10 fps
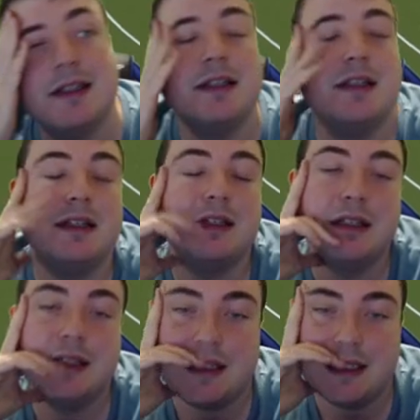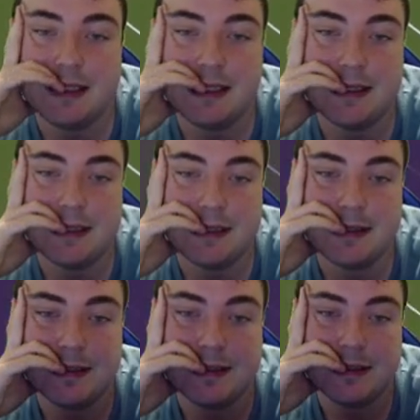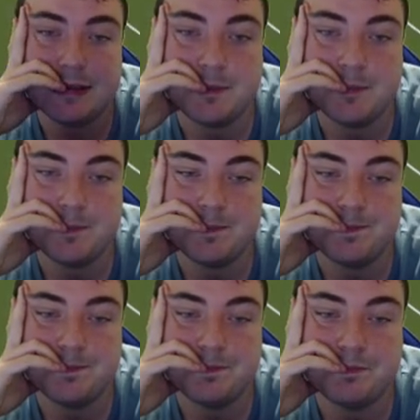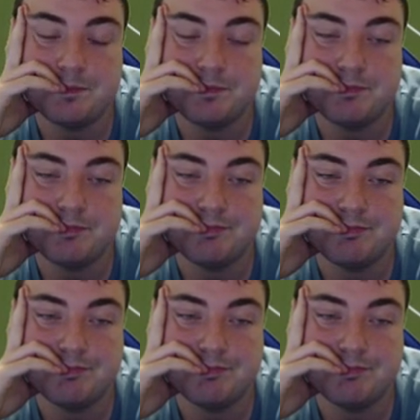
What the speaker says: (no one is talking)